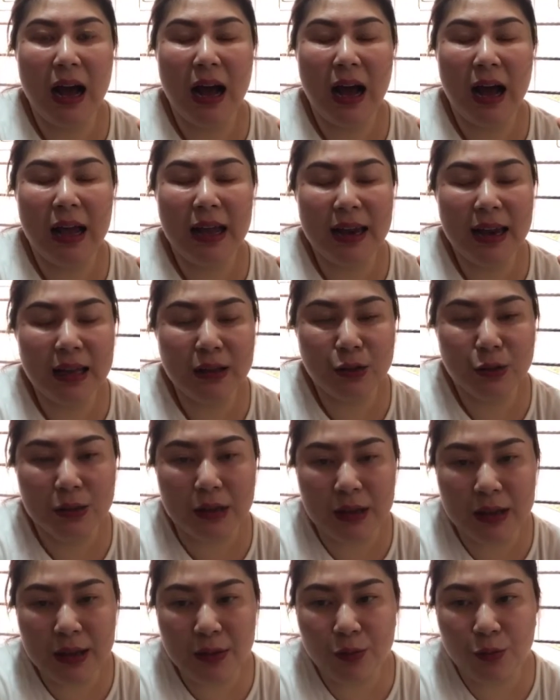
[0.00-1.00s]
I like to
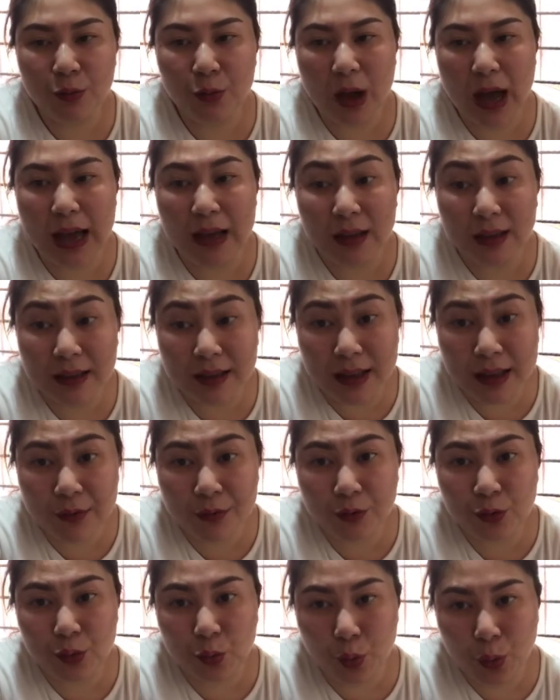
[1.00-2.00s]

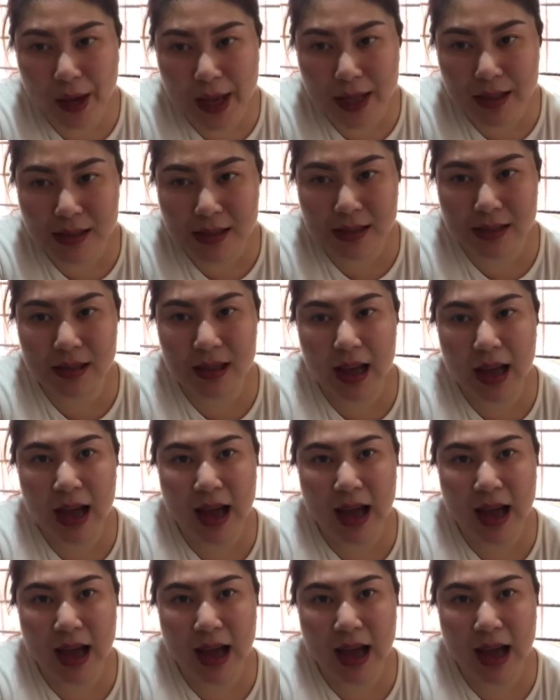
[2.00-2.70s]
lift weights,